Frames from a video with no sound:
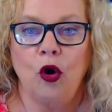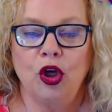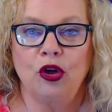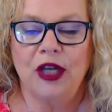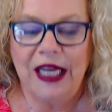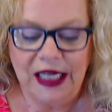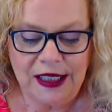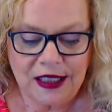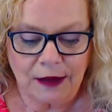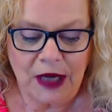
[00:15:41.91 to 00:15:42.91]
or you're
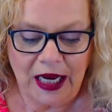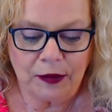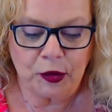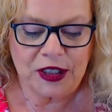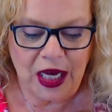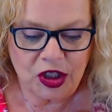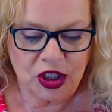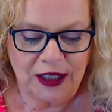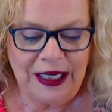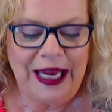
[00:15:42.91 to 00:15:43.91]
needing some kind of
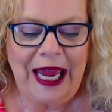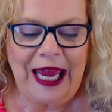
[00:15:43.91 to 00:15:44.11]
protection